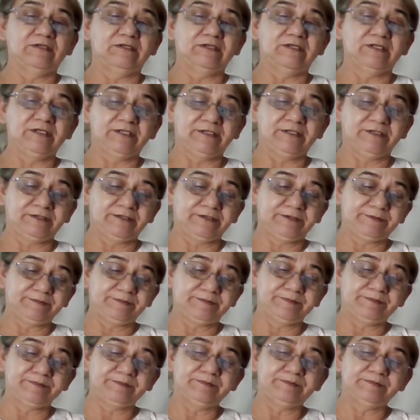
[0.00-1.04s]

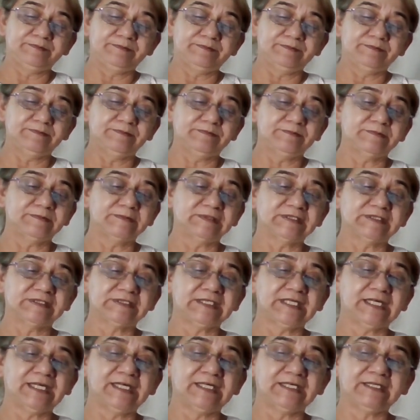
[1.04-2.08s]
The
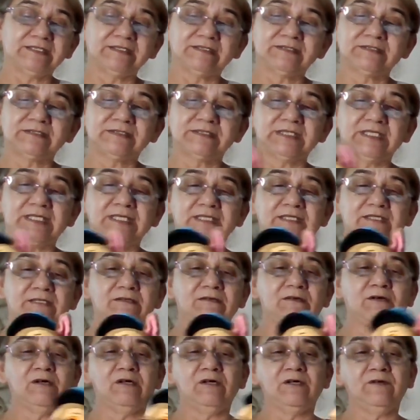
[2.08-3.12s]
tag is taken
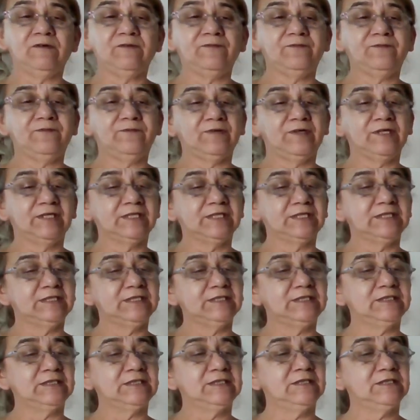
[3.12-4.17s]
off. I
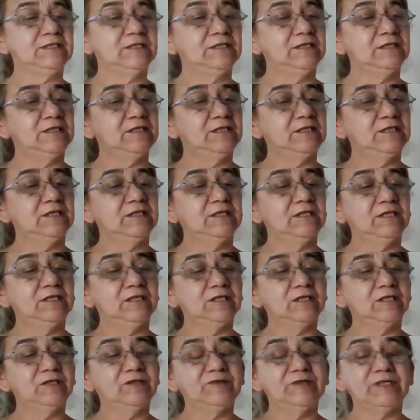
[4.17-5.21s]
can
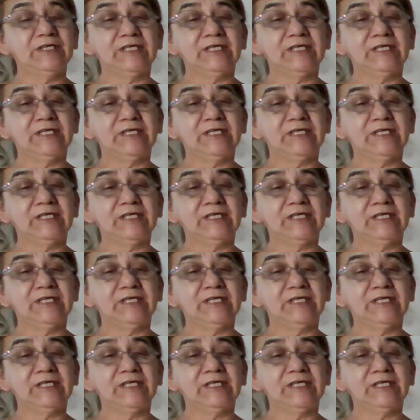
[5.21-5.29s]
go